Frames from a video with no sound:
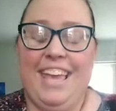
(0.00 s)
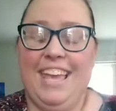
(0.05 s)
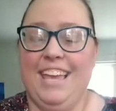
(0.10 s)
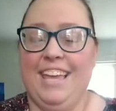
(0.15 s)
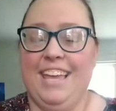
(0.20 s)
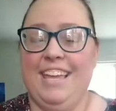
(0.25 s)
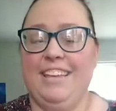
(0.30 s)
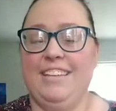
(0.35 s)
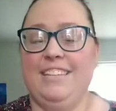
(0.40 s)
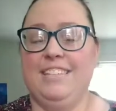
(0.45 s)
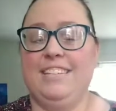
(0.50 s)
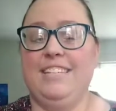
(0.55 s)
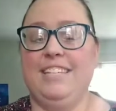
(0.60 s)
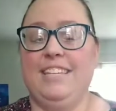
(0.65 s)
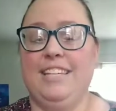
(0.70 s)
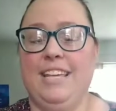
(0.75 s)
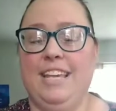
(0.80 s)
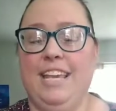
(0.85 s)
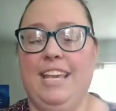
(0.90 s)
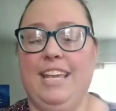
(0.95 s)
and
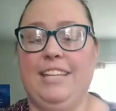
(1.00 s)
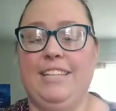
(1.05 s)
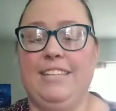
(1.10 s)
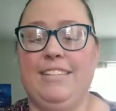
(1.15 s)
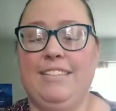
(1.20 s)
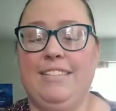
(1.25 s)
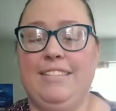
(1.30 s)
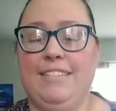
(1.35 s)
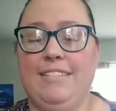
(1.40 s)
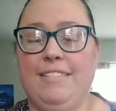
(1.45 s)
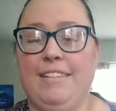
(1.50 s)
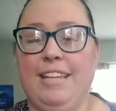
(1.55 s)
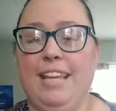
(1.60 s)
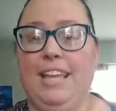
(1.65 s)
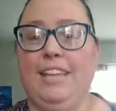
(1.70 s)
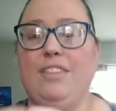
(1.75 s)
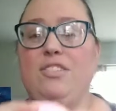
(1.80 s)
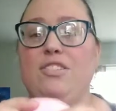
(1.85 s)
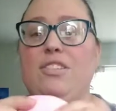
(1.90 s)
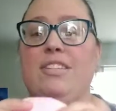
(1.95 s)
it's
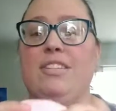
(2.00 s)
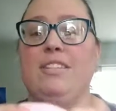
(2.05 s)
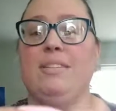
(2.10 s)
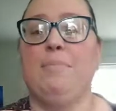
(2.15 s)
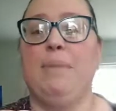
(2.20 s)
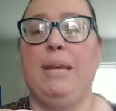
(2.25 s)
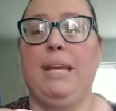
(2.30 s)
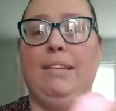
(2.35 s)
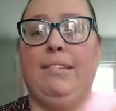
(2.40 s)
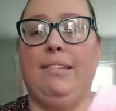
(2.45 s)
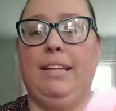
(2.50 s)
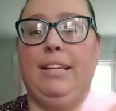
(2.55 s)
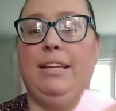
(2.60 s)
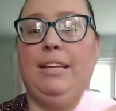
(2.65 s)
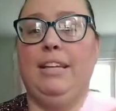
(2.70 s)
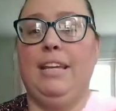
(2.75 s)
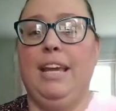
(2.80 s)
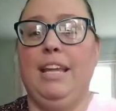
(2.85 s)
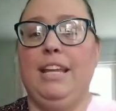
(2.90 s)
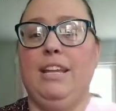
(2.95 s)
it's just
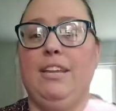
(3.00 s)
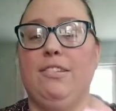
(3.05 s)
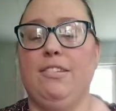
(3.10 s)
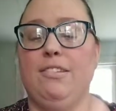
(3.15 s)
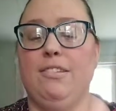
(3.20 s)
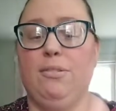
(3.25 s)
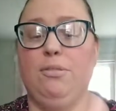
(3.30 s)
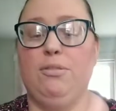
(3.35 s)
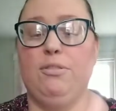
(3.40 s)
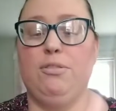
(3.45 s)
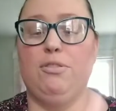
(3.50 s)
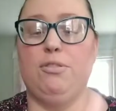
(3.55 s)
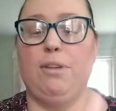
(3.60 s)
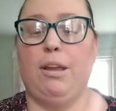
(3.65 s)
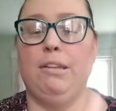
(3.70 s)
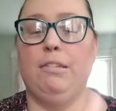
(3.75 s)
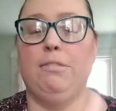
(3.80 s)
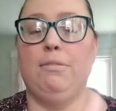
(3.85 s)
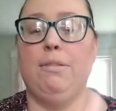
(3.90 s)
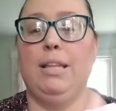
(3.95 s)
amazing, and it's so
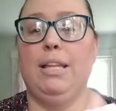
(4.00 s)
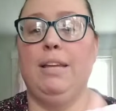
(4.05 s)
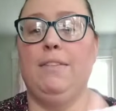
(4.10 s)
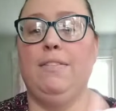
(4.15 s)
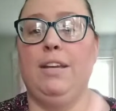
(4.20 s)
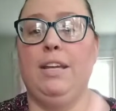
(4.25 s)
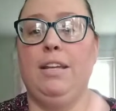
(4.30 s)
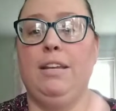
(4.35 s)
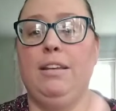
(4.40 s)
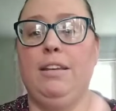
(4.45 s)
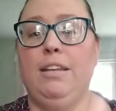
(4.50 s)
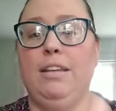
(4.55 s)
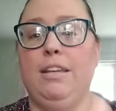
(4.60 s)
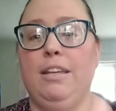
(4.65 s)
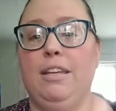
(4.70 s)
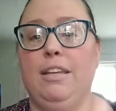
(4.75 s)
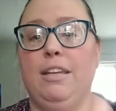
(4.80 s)
stress relieving